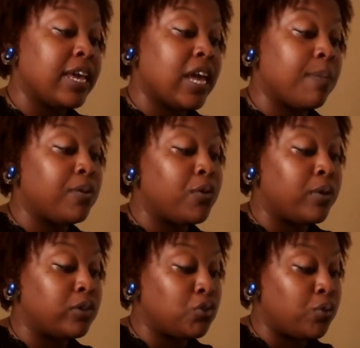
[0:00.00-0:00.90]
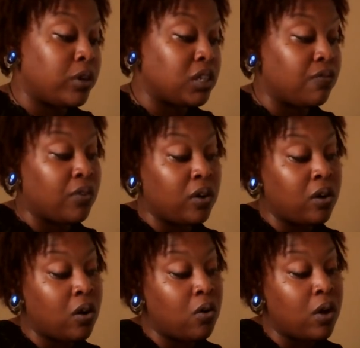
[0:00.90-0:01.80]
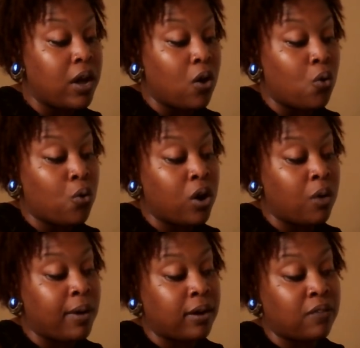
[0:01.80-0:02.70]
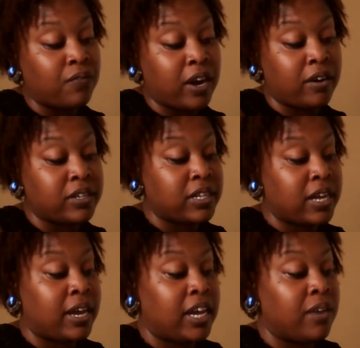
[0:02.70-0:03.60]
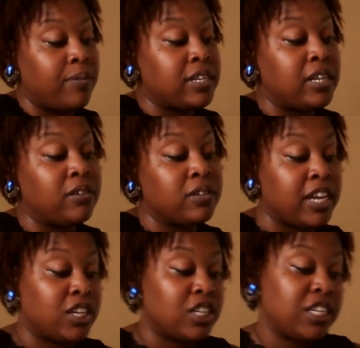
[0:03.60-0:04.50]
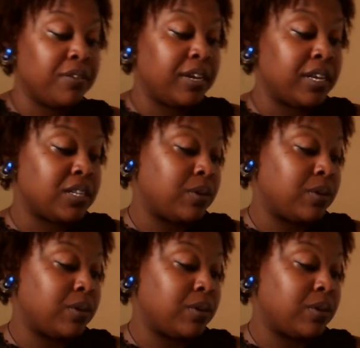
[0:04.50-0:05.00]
Capricorn, Taurus, or Virgo, or around a fire sign, Aries, Leo, Sagittarius,